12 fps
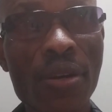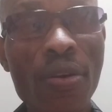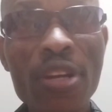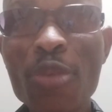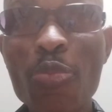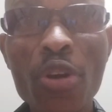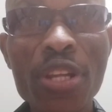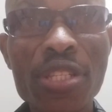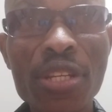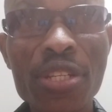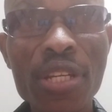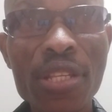Only
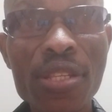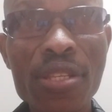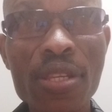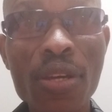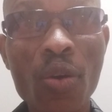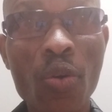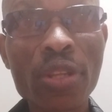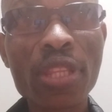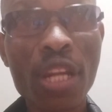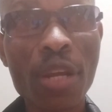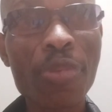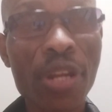politicians
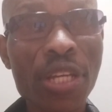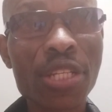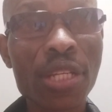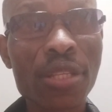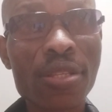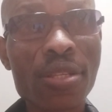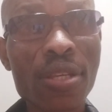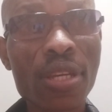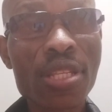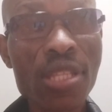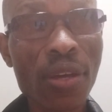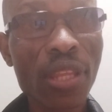got reparations
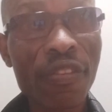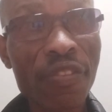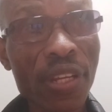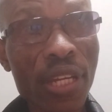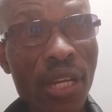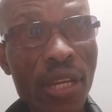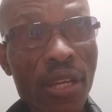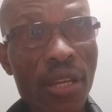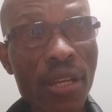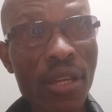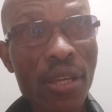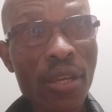in South Africa.
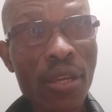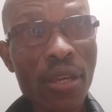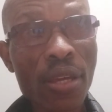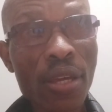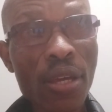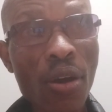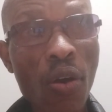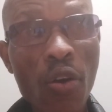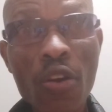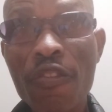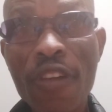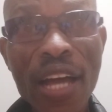
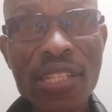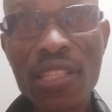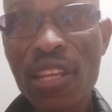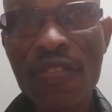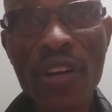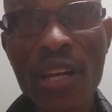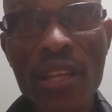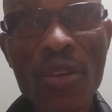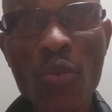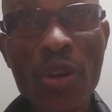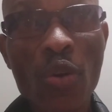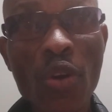All of us
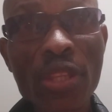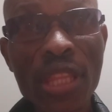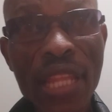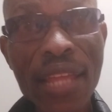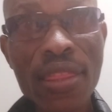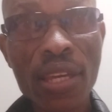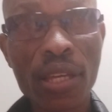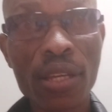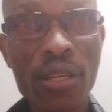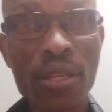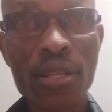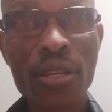we got nothing.
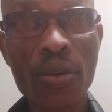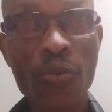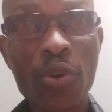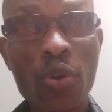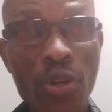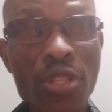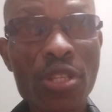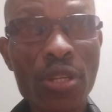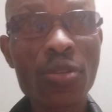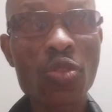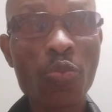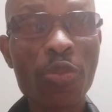We
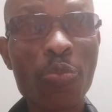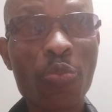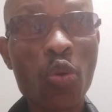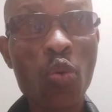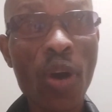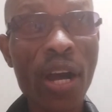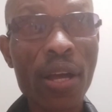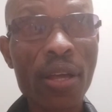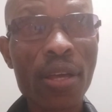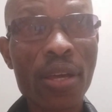continue to be poor.